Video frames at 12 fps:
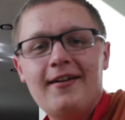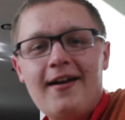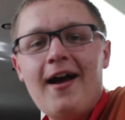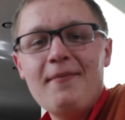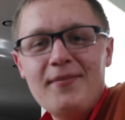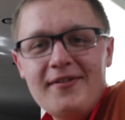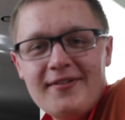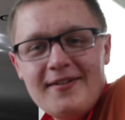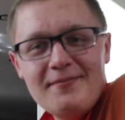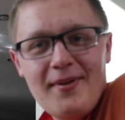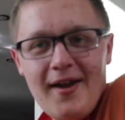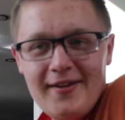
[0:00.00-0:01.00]
Happy
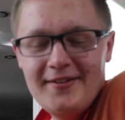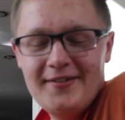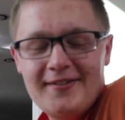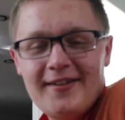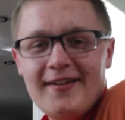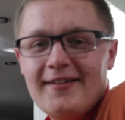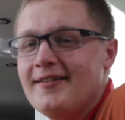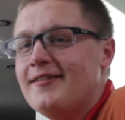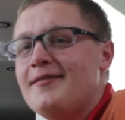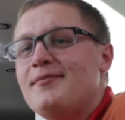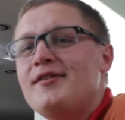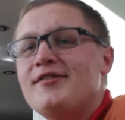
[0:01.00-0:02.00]
St. Patty's Day.
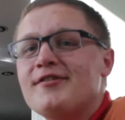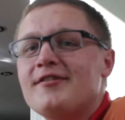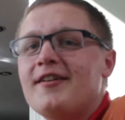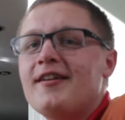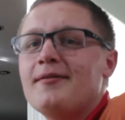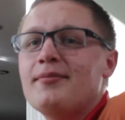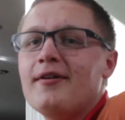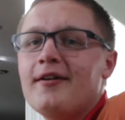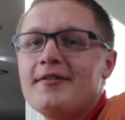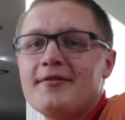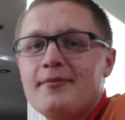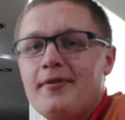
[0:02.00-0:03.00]
Be sure to get a
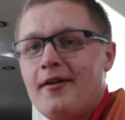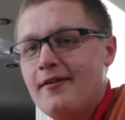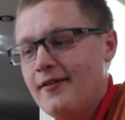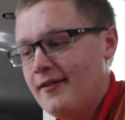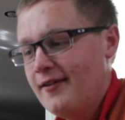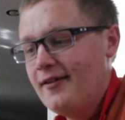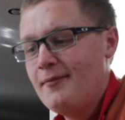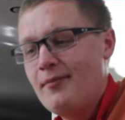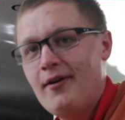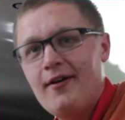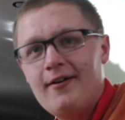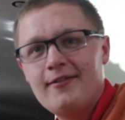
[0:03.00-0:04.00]
prize from the
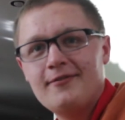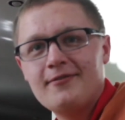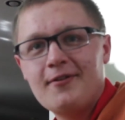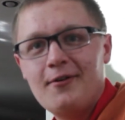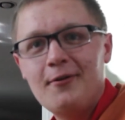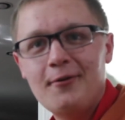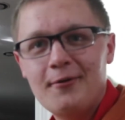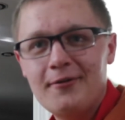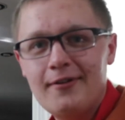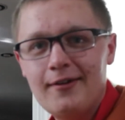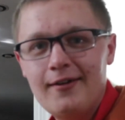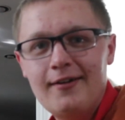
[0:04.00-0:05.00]
pot of
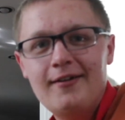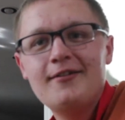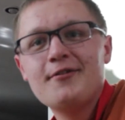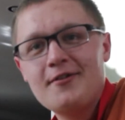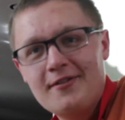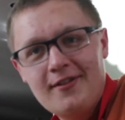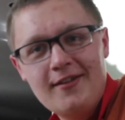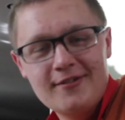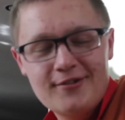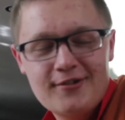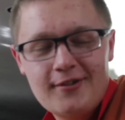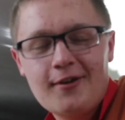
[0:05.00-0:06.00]
gold during
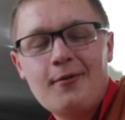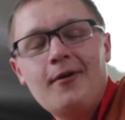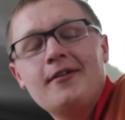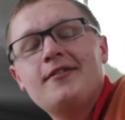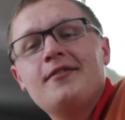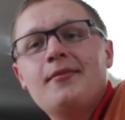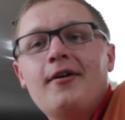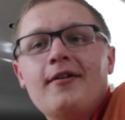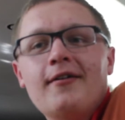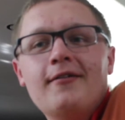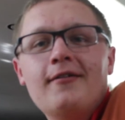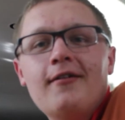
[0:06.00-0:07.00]
lunch in the quad
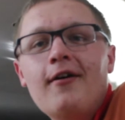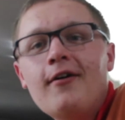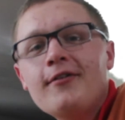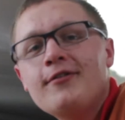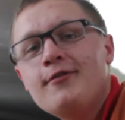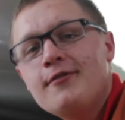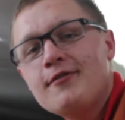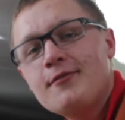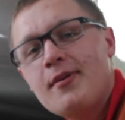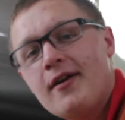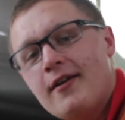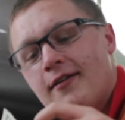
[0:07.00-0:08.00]
tomorrow. All students who
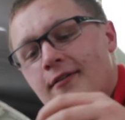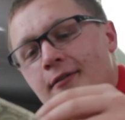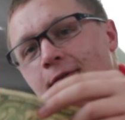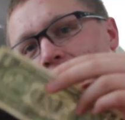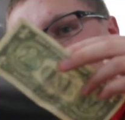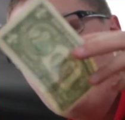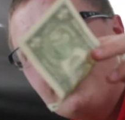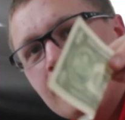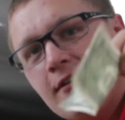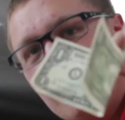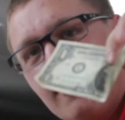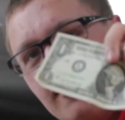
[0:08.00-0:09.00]
pay
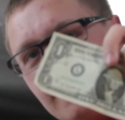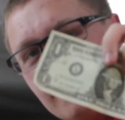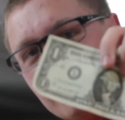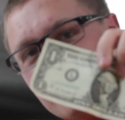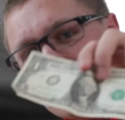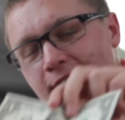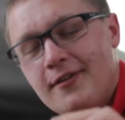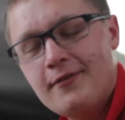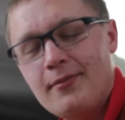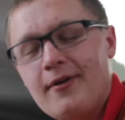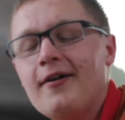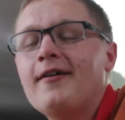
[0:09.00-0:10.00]
$1 receive
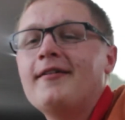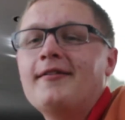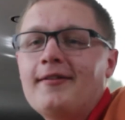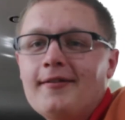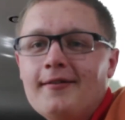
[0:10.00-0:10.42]
a prize.